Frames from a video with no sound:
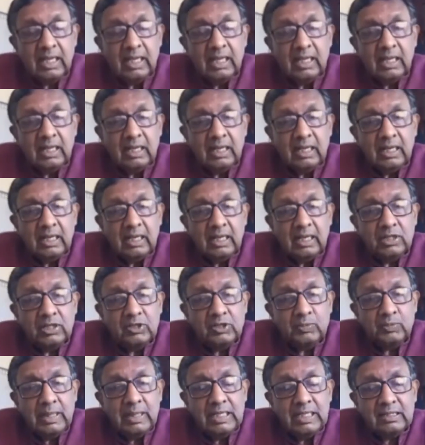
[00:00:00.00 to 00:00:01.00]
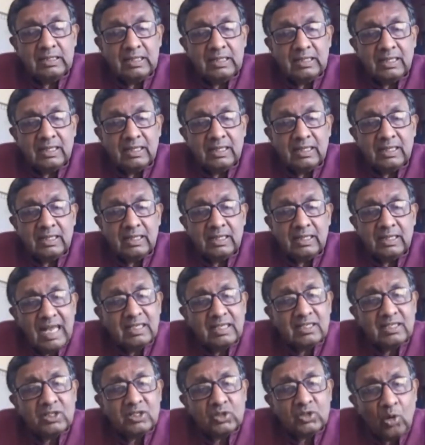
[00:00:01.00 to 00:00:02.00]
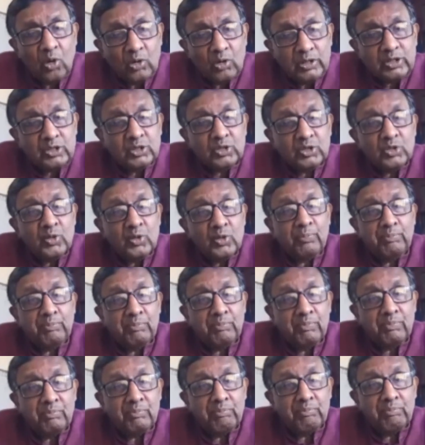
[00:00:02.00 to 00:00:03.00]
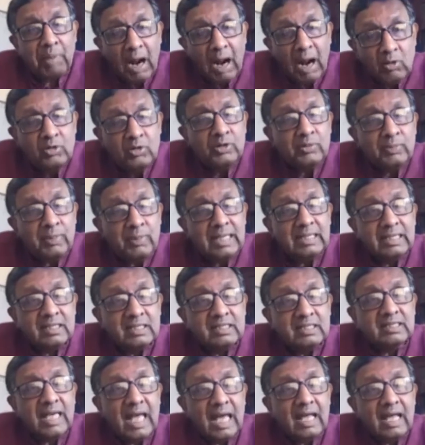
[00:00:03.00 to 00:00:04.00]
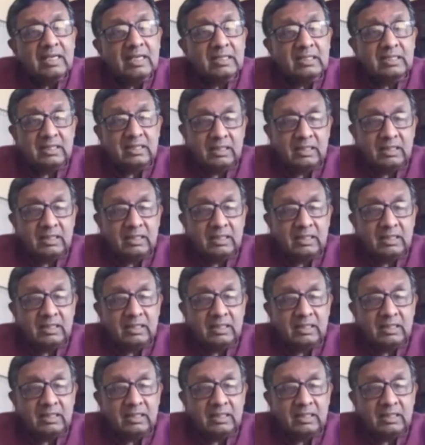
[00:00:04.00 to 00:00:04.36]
Now, this means that the state is also bound by this guarantee.